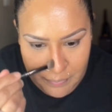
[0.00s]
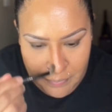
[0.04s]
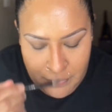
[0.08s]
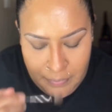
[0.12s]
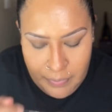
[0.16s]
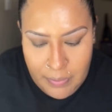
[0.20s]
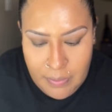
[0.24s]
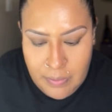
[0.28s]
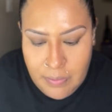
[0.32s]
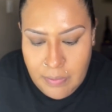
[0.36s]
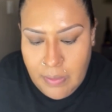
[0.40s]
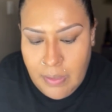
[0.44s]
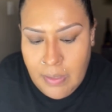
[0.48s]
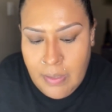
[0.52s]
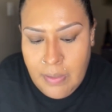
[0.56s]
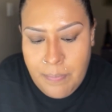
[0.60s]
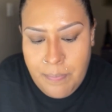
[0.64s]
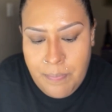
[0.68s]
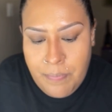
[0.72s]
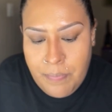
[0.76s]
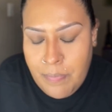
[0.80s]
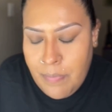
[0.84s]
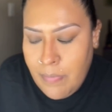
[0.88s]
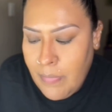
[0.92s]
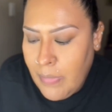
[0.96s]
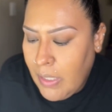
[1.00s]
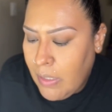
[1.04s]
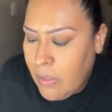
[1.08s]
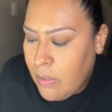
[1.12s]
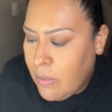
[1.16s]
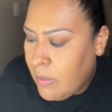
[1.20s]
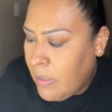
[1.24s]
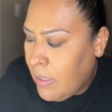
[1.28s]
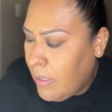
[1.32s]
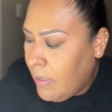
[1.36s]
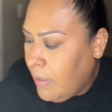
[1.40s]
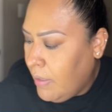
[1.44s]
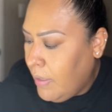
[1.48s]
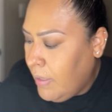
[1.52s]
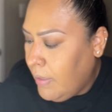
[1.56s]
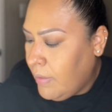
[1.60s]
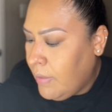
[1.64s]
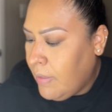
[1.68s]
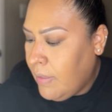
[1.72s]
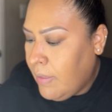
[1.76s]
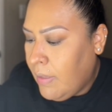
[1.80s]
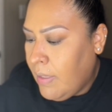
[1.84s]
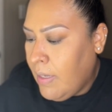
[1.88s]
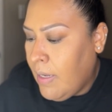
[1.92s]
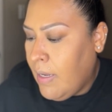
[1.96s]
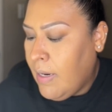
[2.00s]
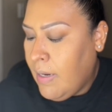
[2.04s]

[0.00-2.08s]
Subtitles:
Okay. So now that I did that,